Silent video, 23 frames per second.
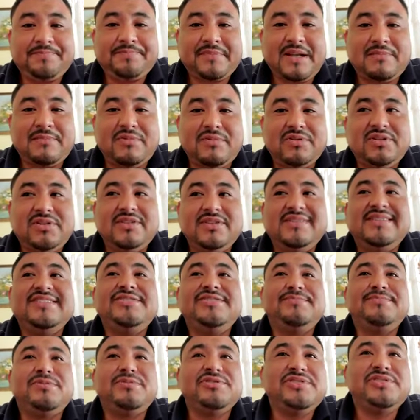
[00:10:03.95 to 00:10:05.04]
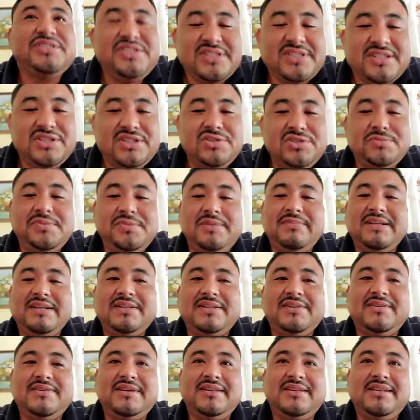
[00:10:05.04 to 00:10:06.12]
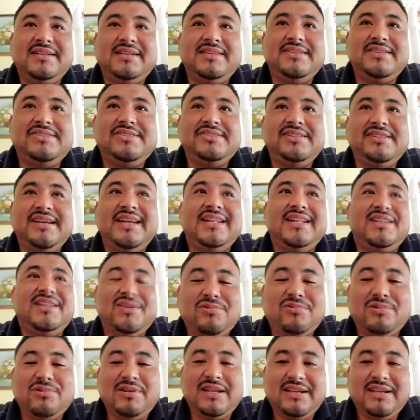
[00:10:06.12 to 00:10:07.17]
about your disposition to be better, and that is the end goal.